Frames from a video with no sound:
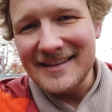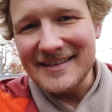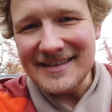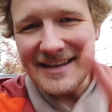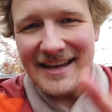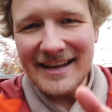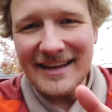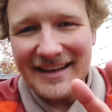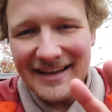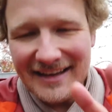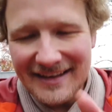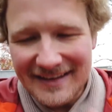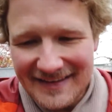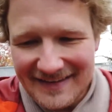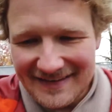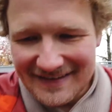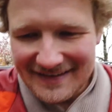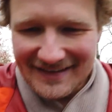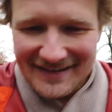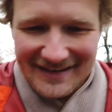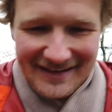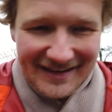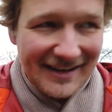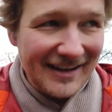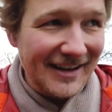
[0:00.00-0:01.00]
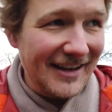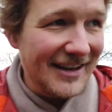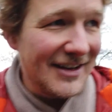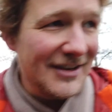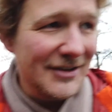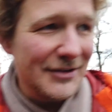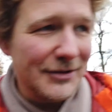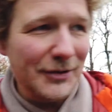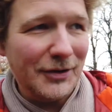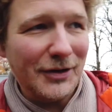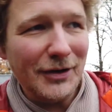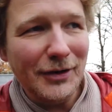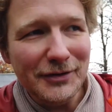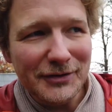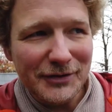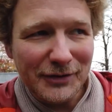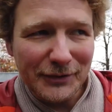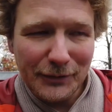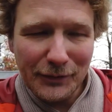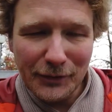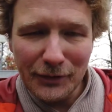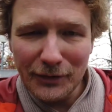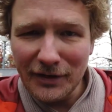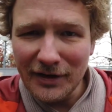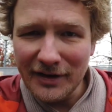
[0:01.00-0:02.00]
Second, you go
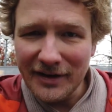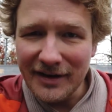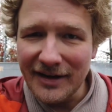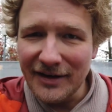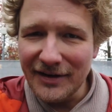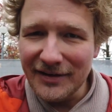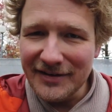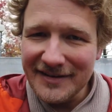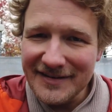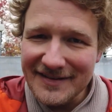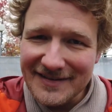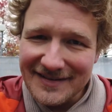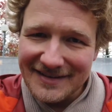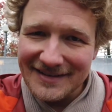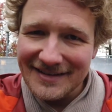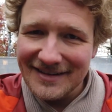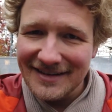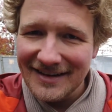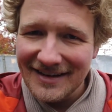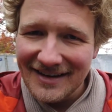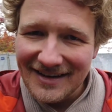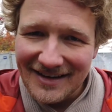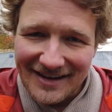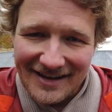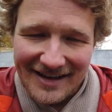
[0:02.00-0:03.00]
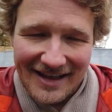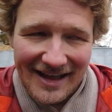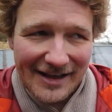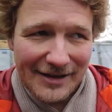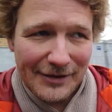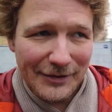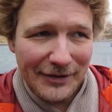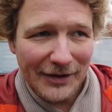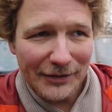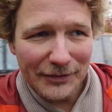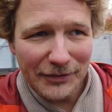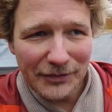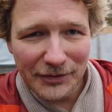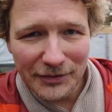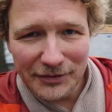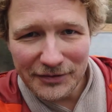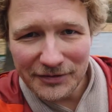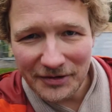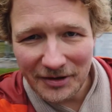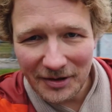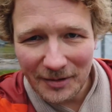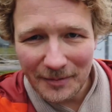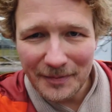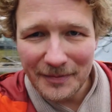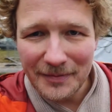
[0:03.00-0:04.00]
into Google account and you go to
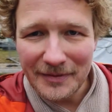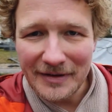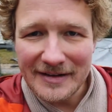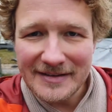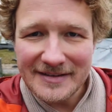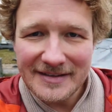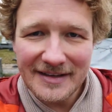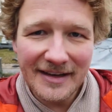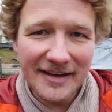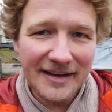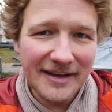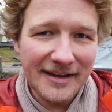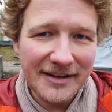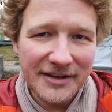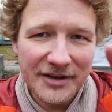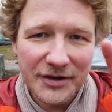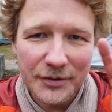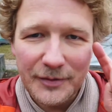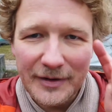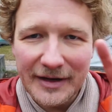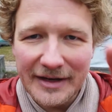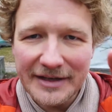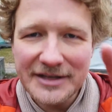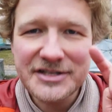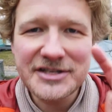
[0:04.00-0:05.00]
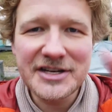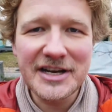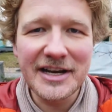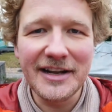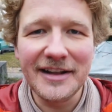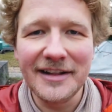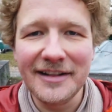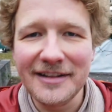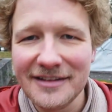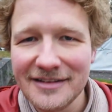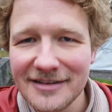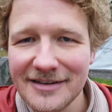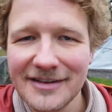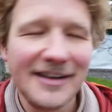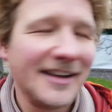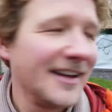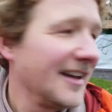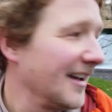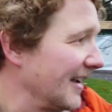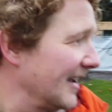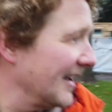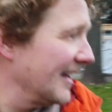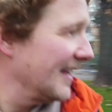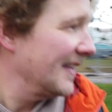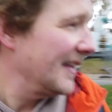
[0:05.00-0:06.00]
YouTube and say create channel.
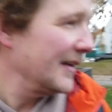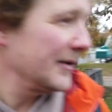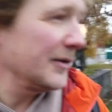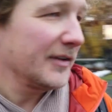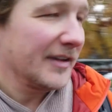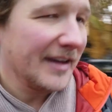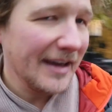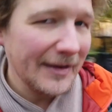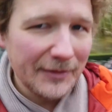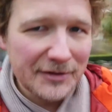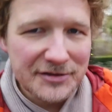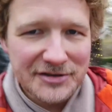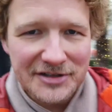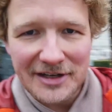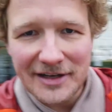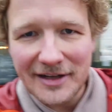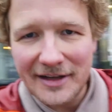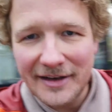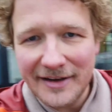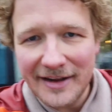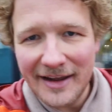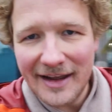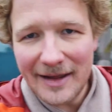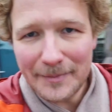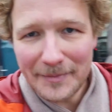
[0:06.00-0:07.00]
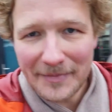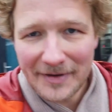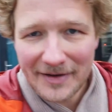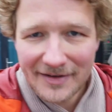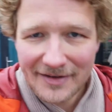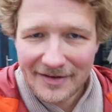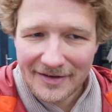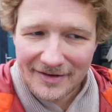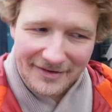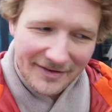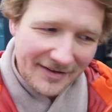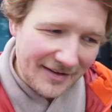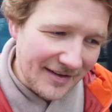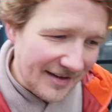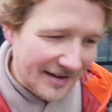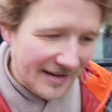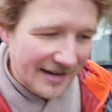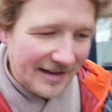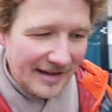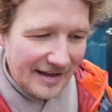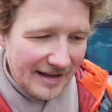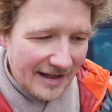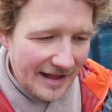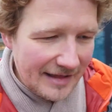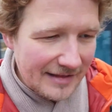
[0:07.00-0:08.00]
Then you give your channel a name,
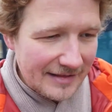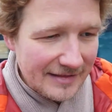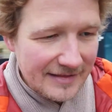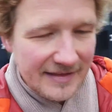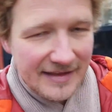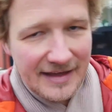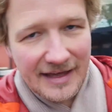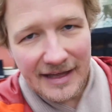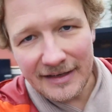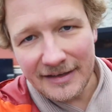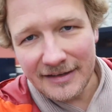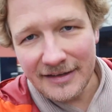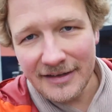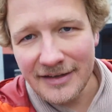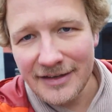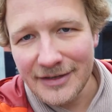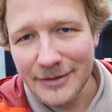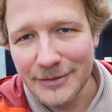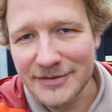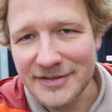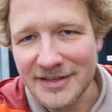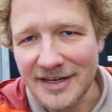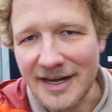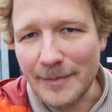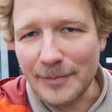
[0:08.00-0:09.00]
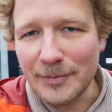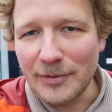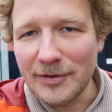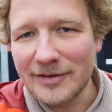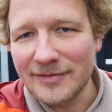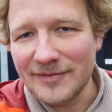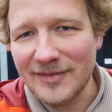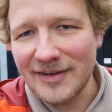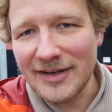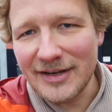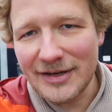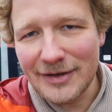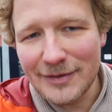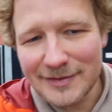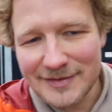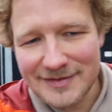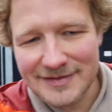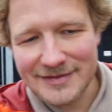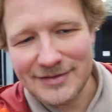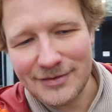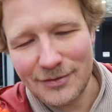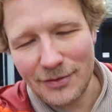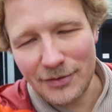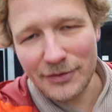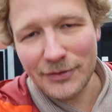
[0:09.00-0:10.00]
and then you start uploading
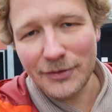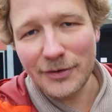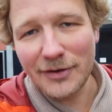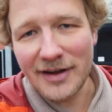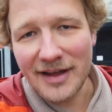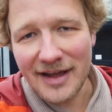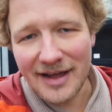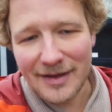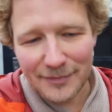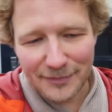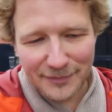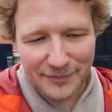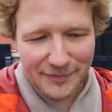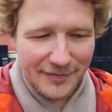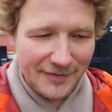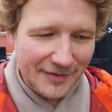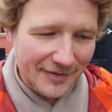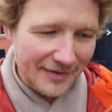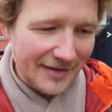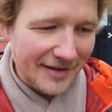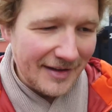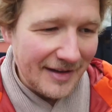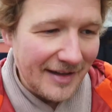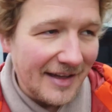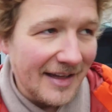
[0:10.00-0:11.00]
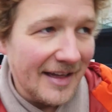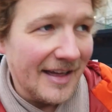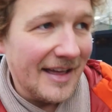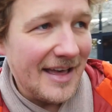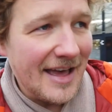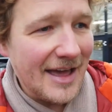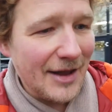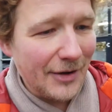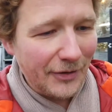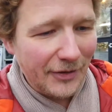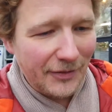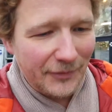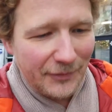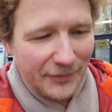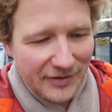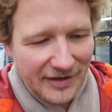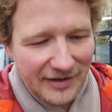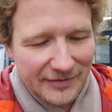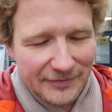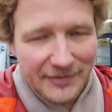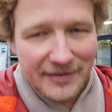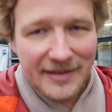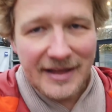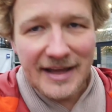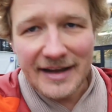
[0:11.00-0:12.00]
videos or you go live. And all you
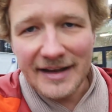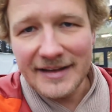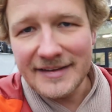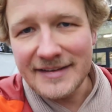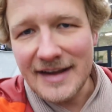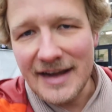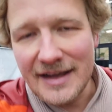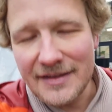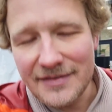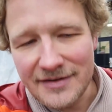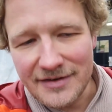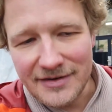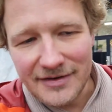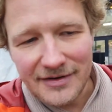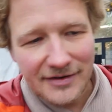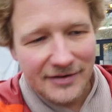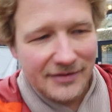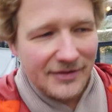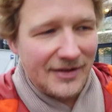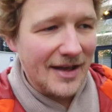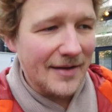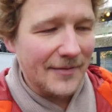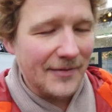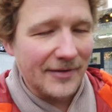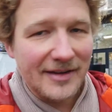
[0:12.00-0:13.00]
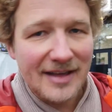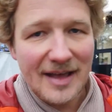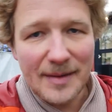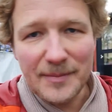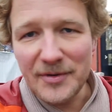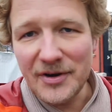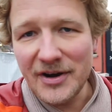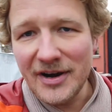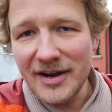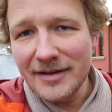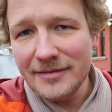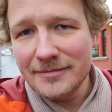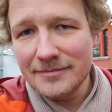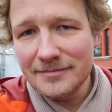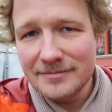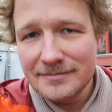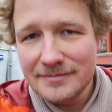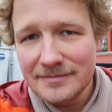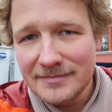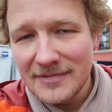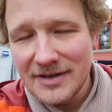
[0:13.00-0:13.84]
need for that is either you have a camera